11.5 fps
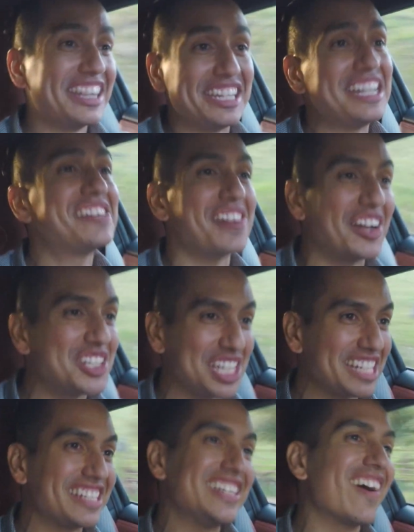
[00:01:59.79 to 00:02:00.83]
the Nissan
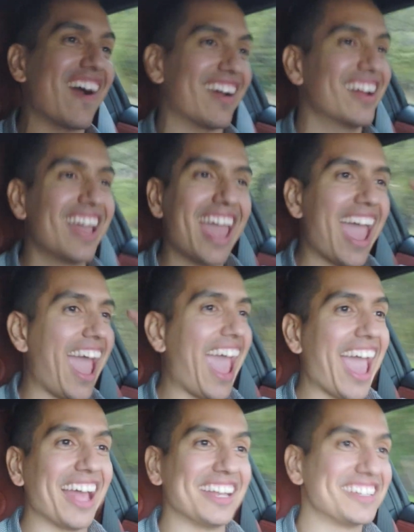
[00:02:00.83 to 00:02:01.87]
GT-R.
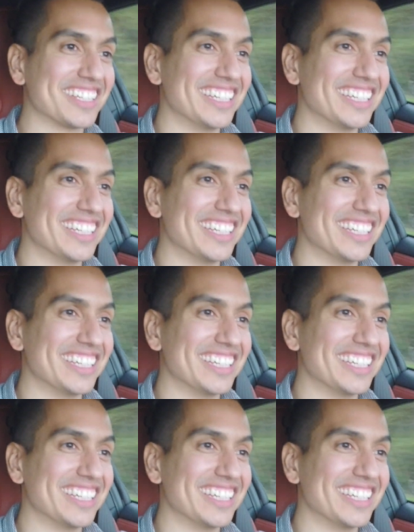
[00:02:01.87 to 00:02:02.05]
And